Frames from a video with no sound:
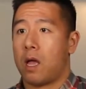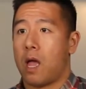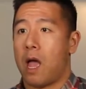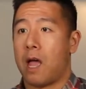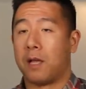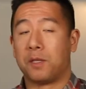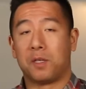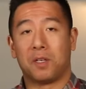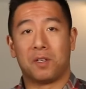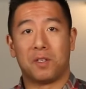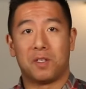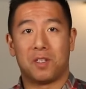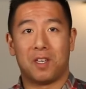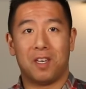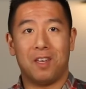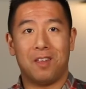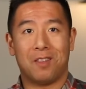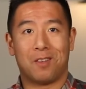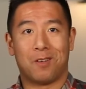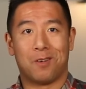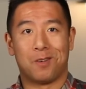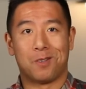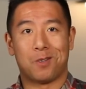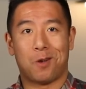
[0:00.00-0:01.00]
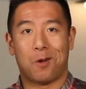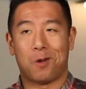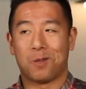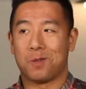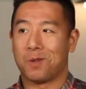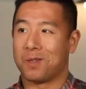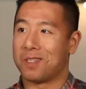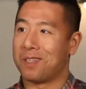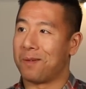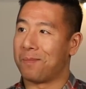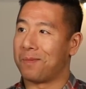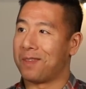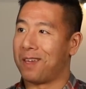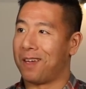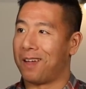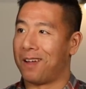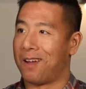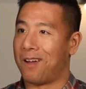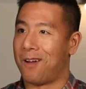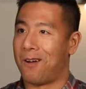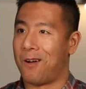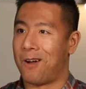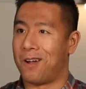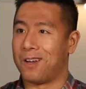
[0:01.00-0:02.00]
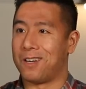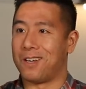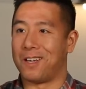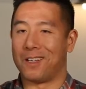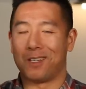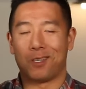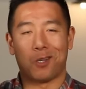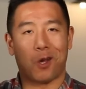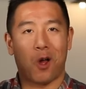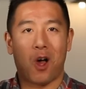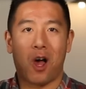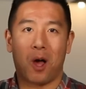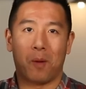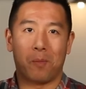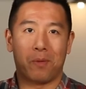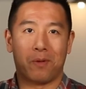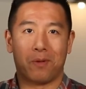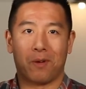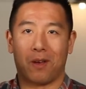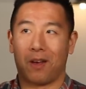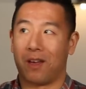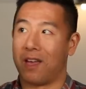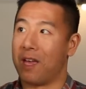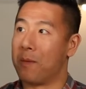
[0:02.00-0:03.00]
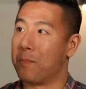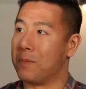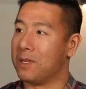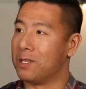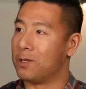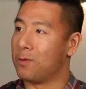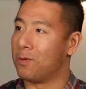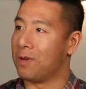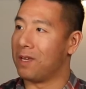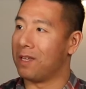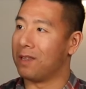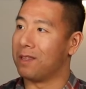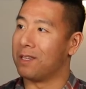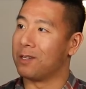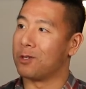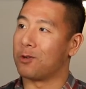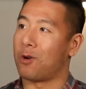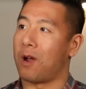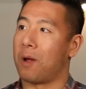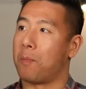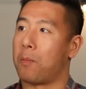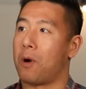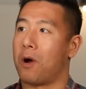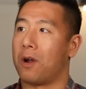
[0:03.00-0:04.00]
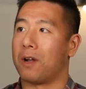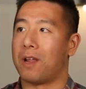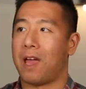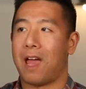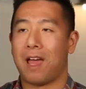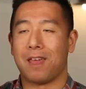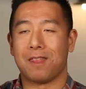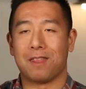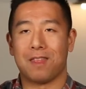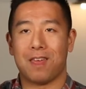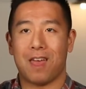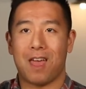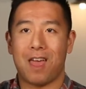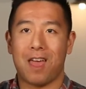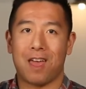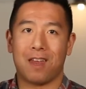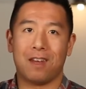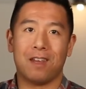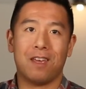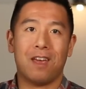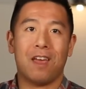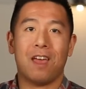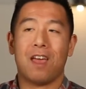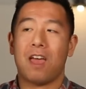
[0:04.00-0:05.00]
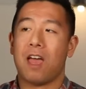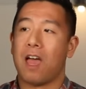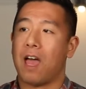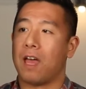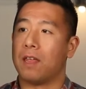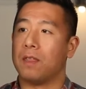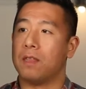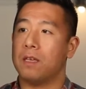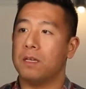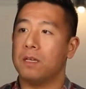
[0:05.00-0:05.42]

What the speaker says: As you can see, there's also something on top in between the tripod and the head, and